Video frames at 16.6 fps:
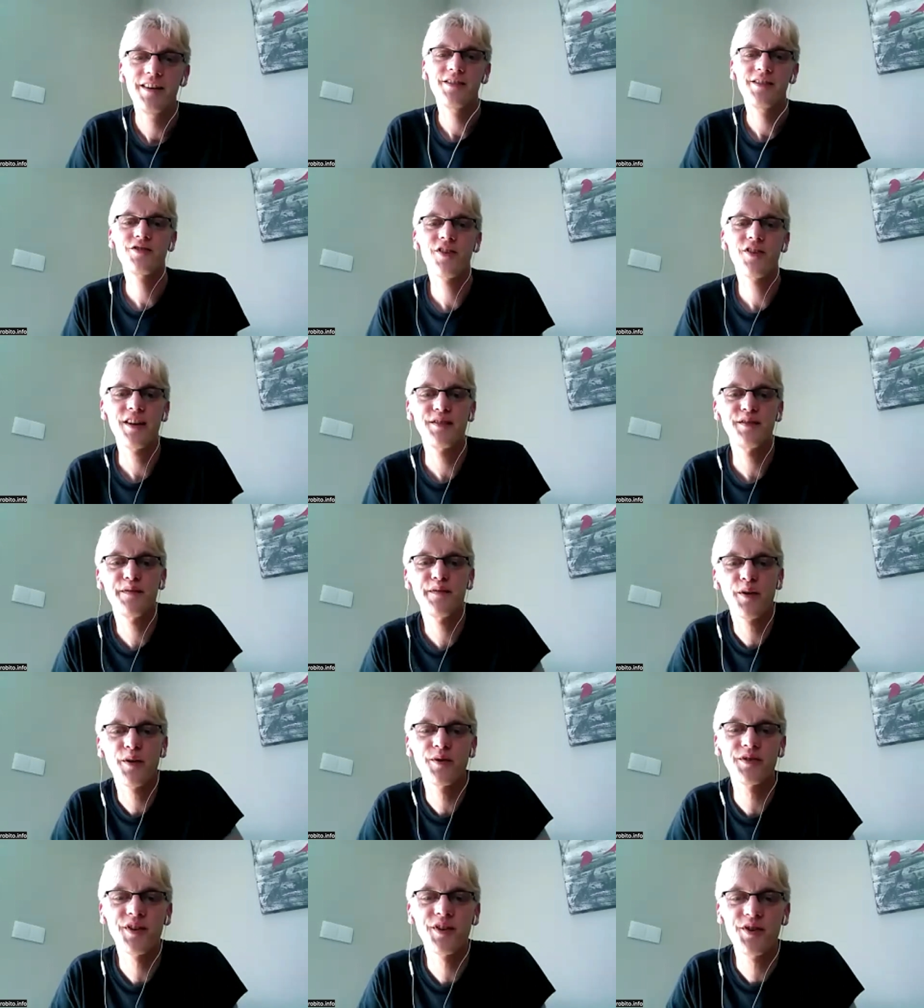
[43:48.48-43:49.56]
trying to
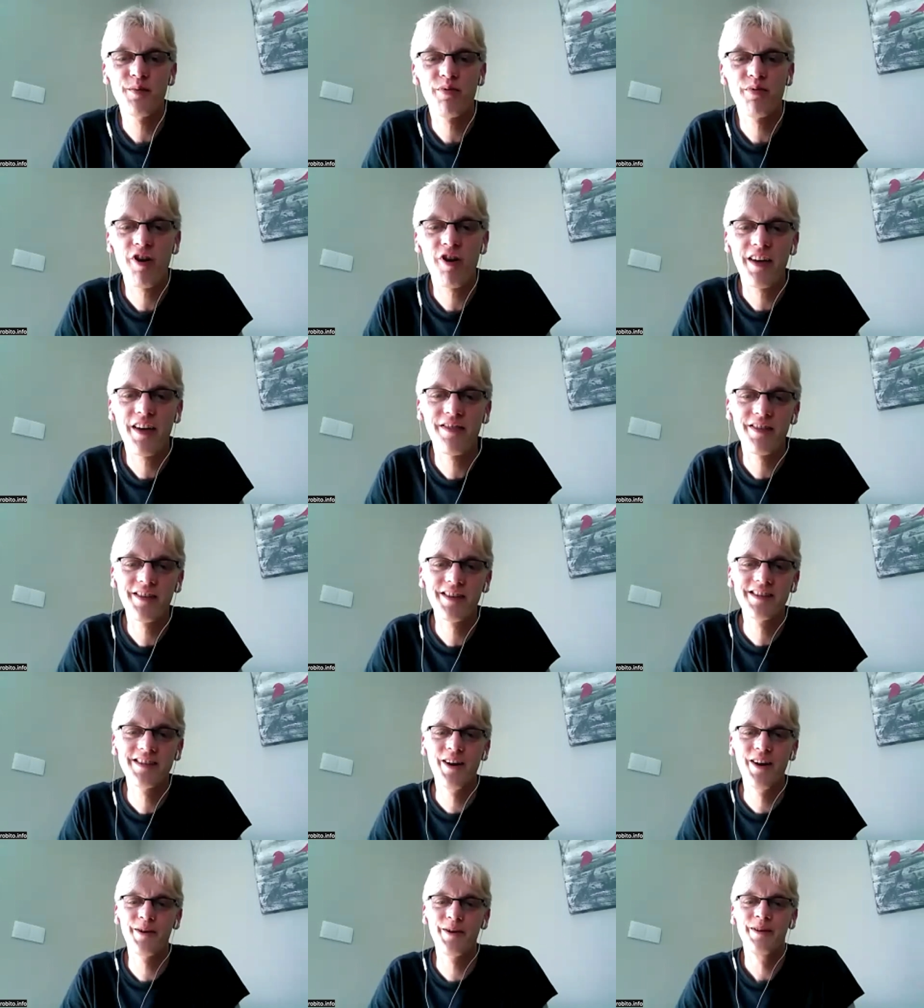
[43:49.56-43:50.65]
focus on your breath.
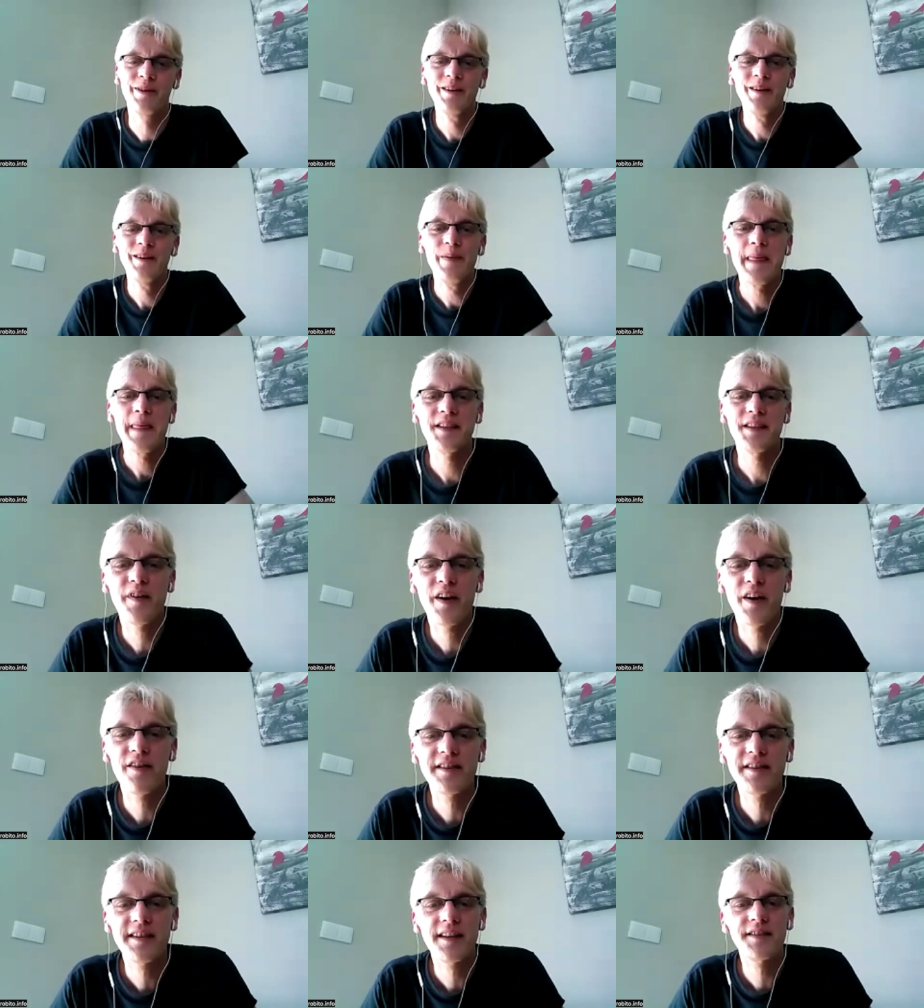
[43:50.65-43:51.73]
So it's very
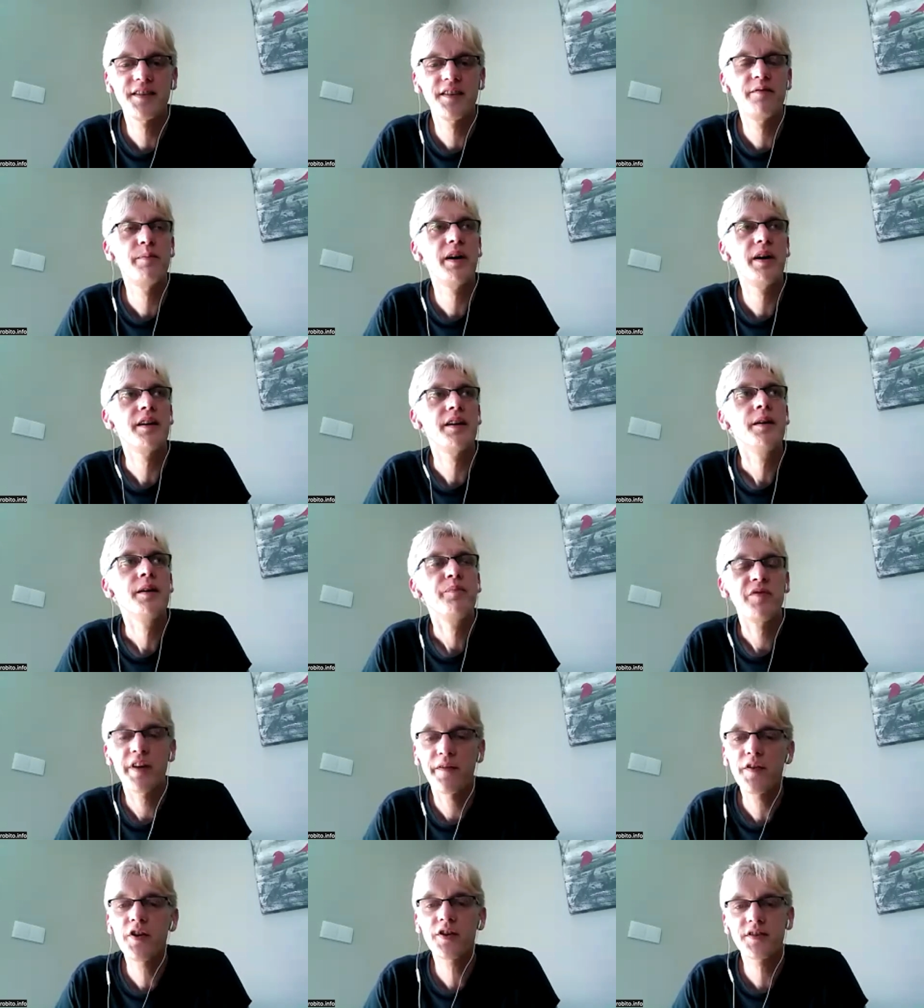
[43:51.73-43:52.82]
intensive. But
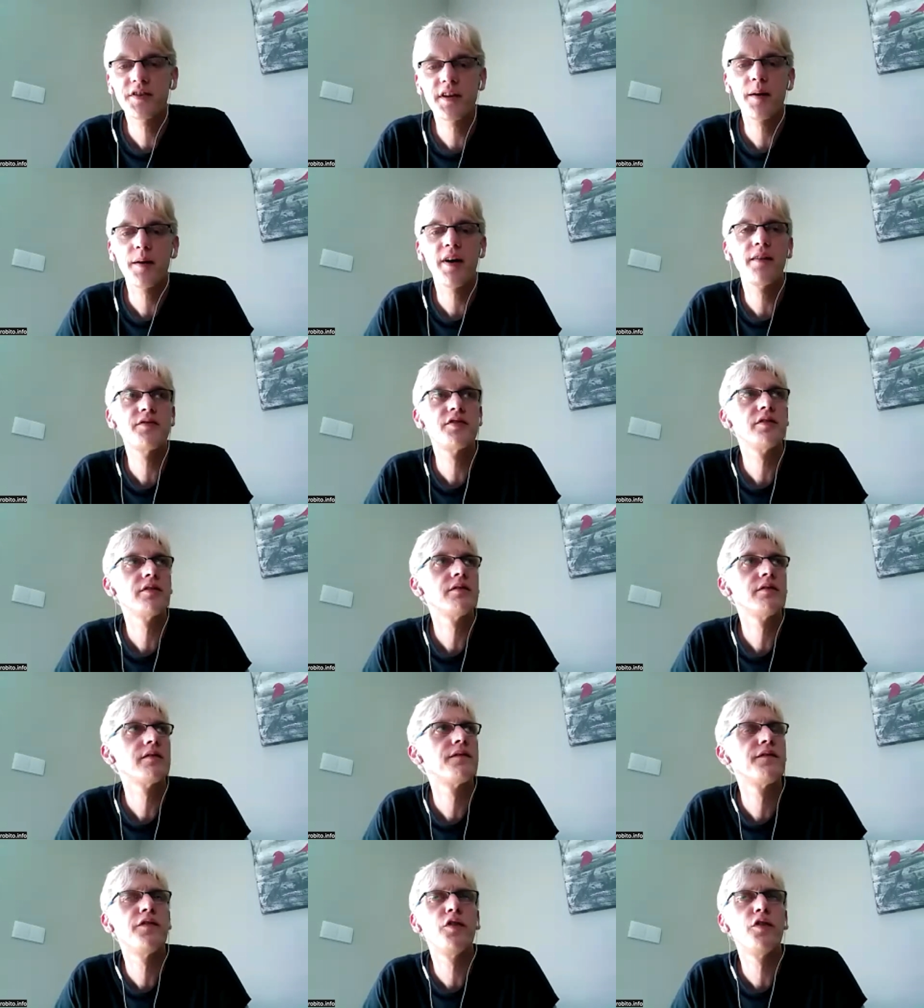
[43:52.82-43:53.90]
the first time, I've
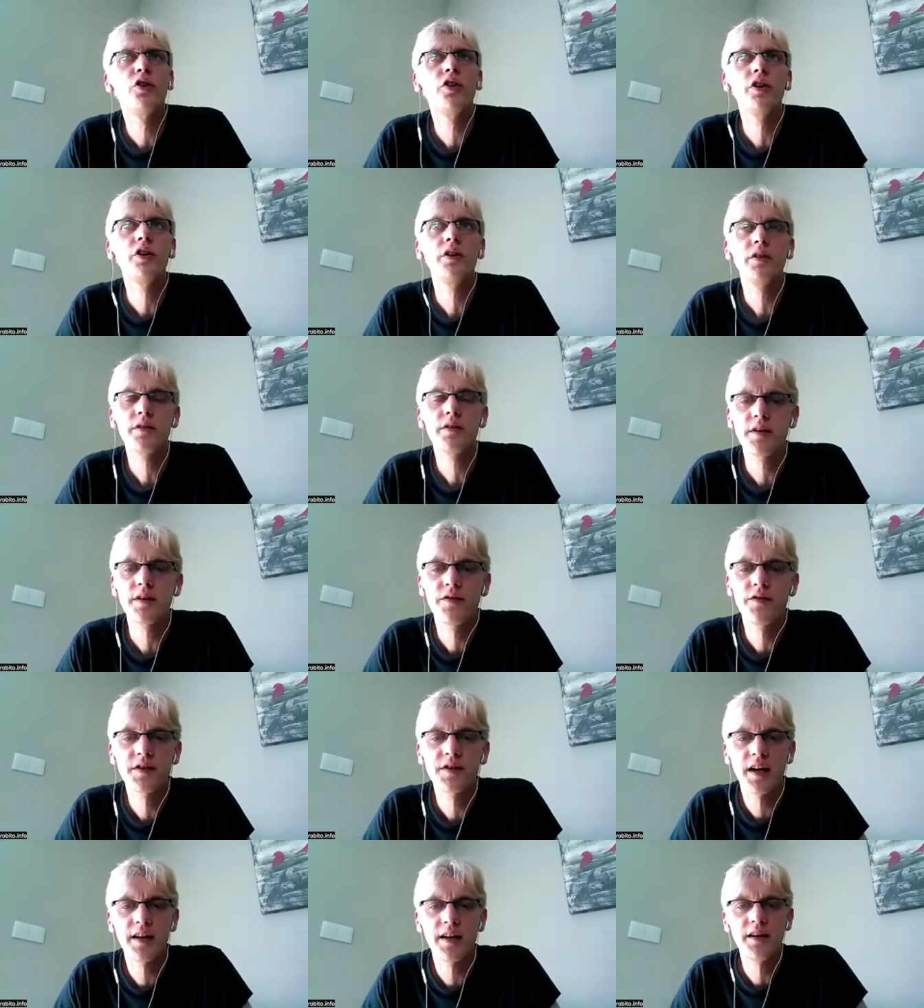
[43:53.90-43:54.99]
done 4 of the
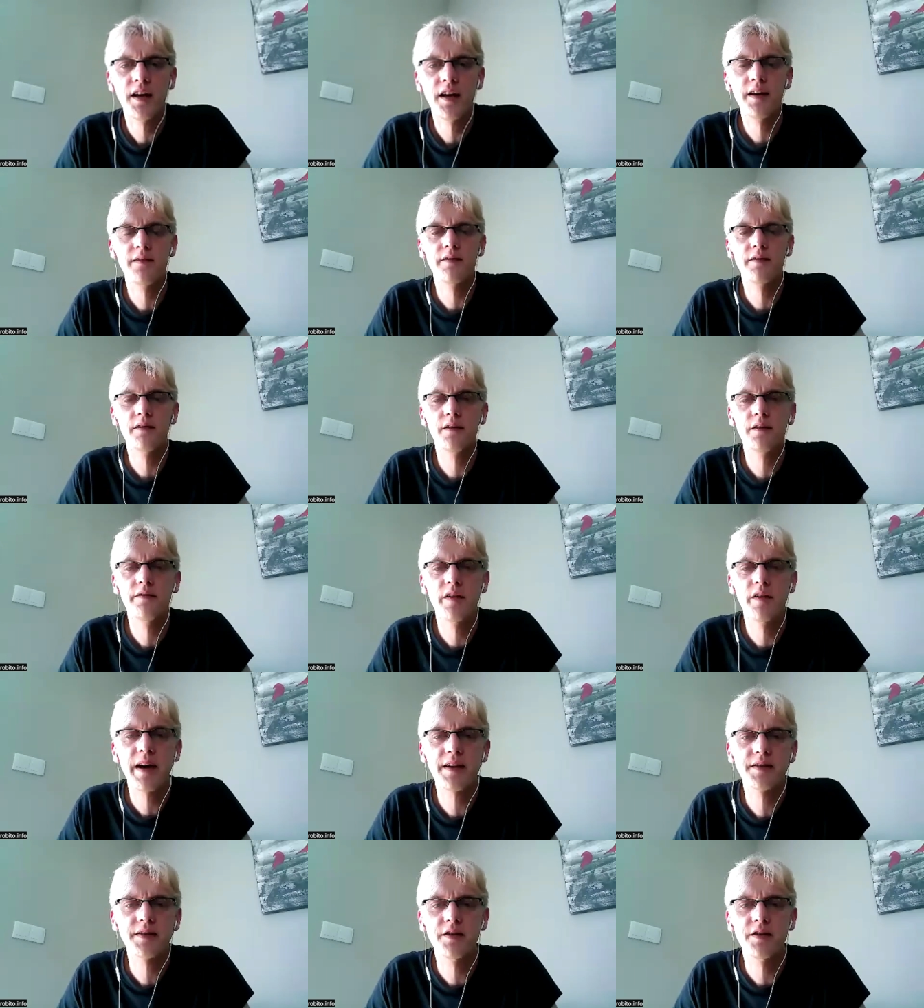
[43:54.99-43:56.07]
10-day
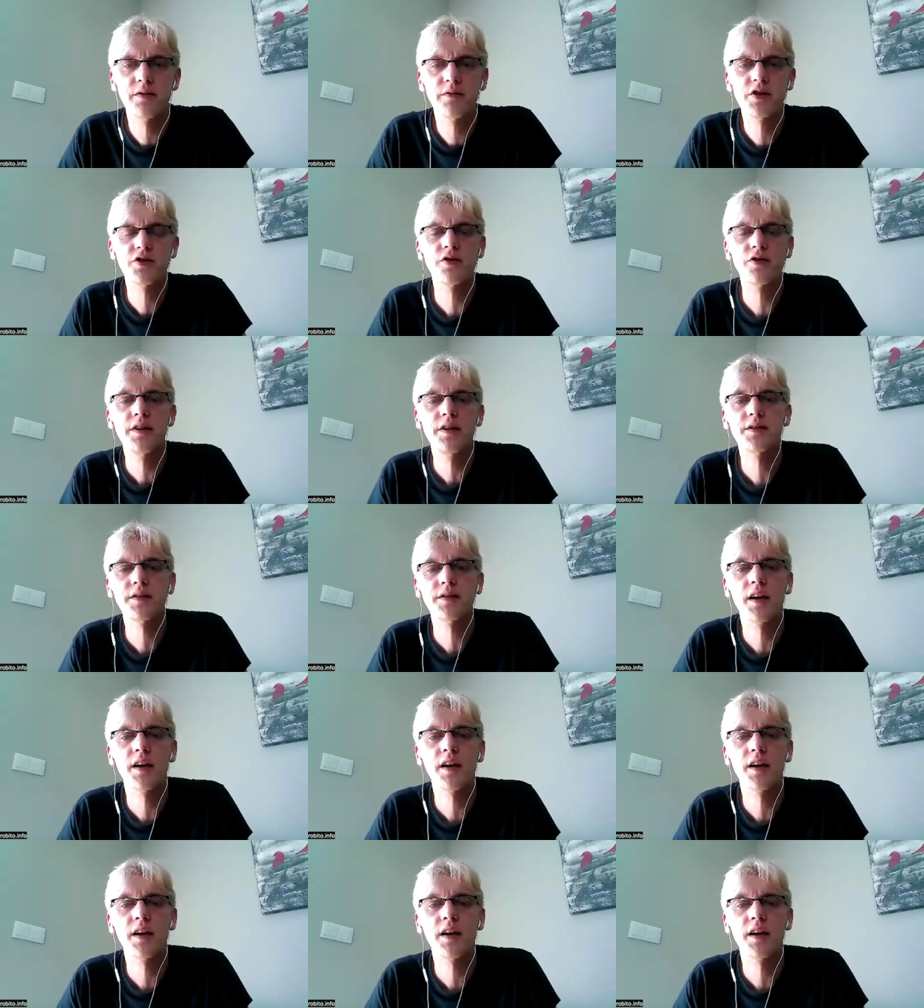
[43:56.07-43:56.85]
Vipassana retreats.